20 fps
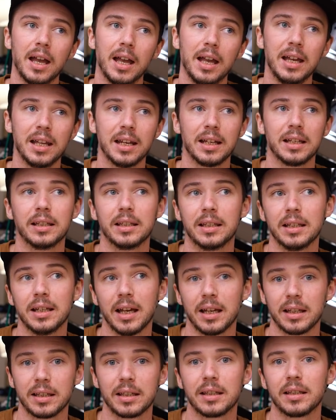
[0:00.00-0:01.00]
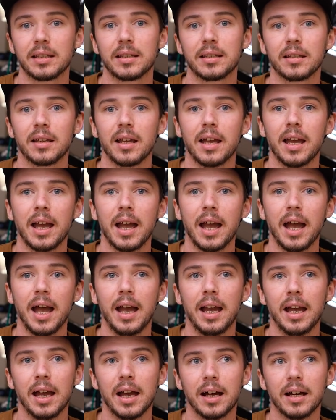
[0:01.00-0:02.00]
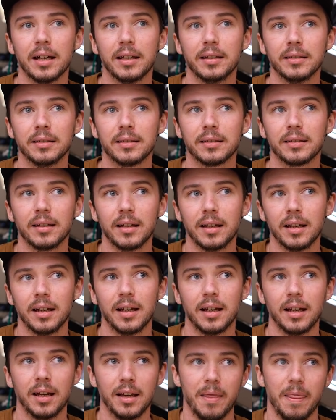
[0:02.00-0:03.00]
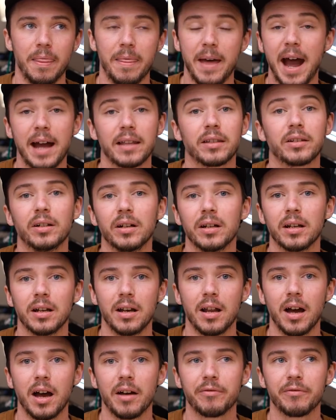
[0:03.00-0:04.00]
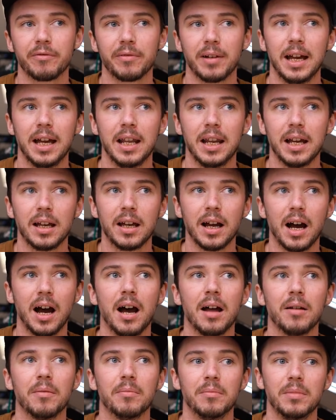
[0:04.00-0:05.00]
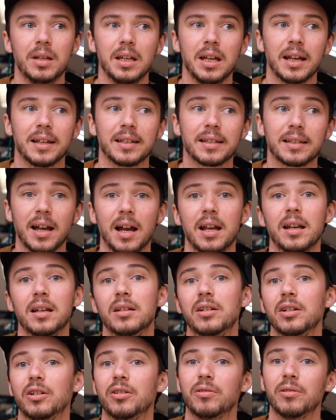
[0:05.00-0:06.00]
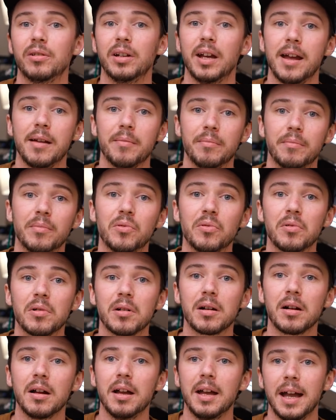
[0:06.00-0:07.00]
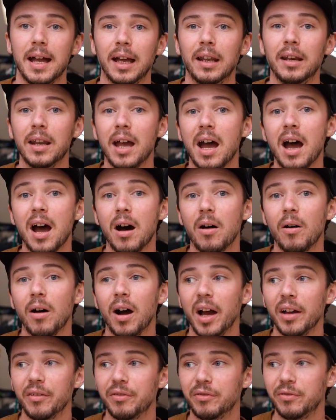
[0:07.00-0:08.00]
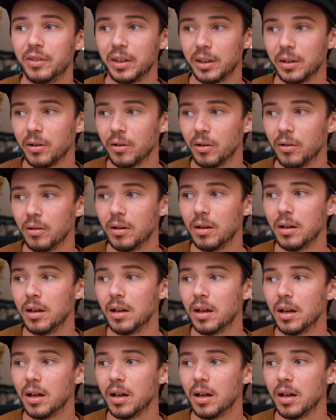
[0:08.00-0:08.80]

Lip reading: it exists. And that's good enough. And it got me excited to create more. And now I feel